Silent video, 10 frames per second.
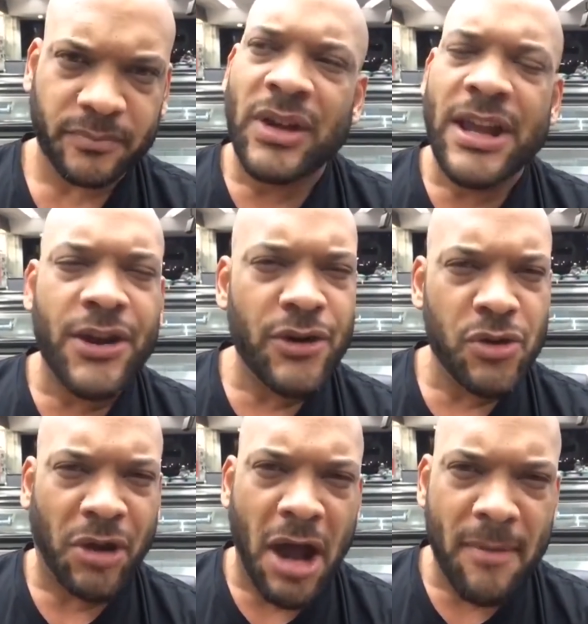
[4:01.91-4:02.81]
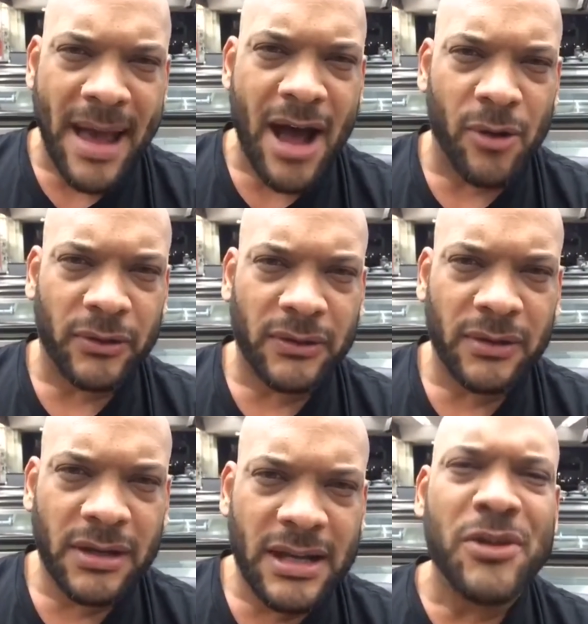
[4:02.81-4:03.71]
So to hear you come out
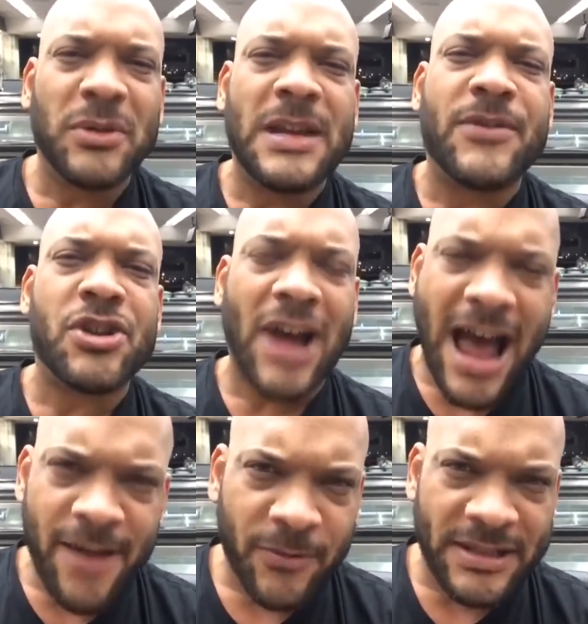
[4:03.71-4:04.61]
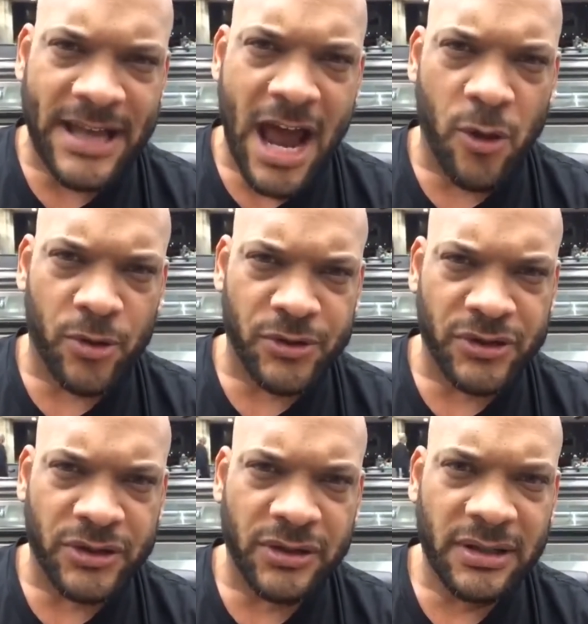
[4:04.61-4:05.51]
while you live in your ivory
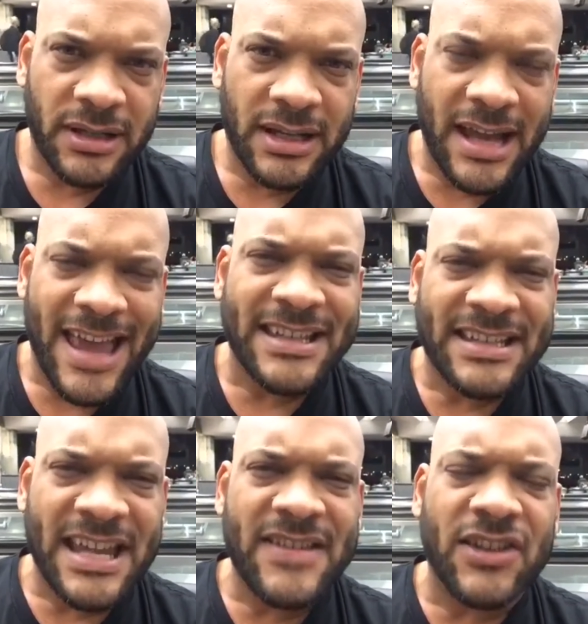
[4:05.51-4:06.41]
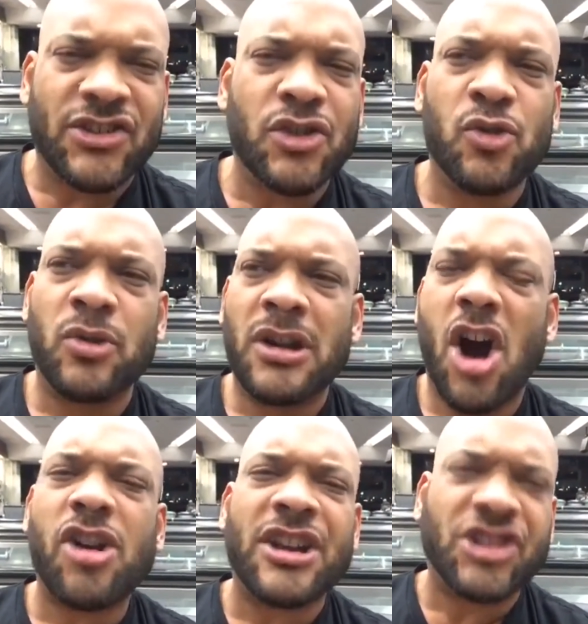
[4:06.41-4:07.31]
towers and say that you
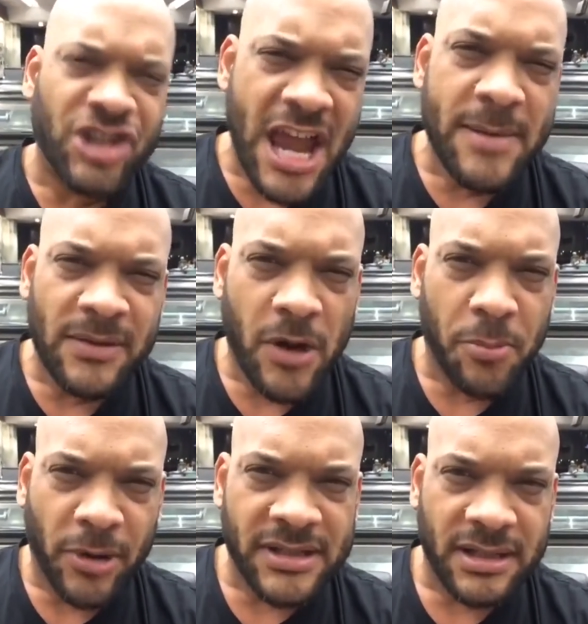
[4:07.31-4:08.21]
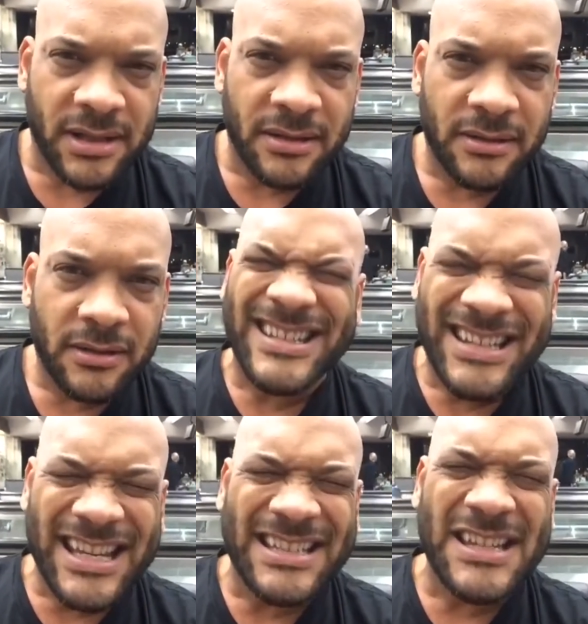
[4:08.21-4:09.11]
are ashamed of our president when
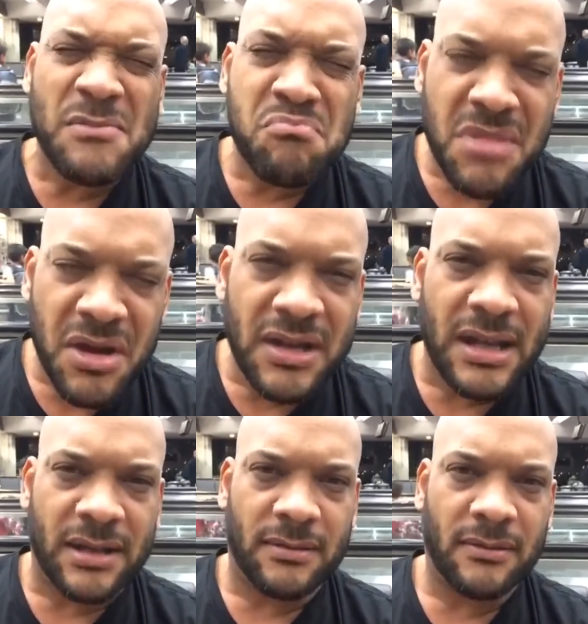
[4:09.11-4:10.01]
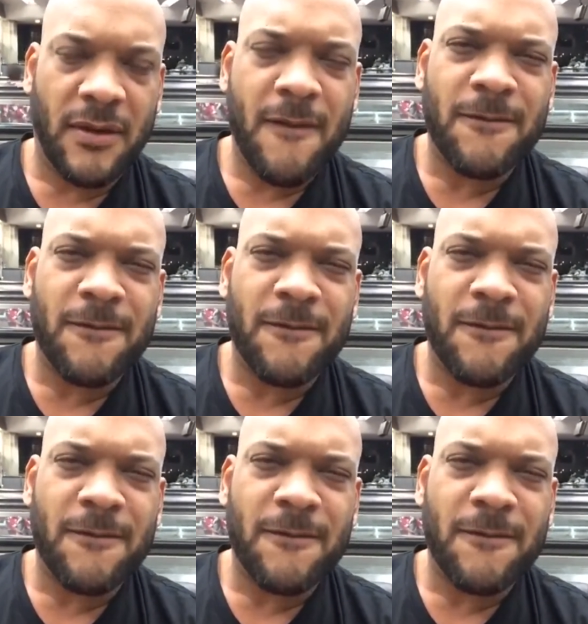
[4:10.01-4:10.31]
60 million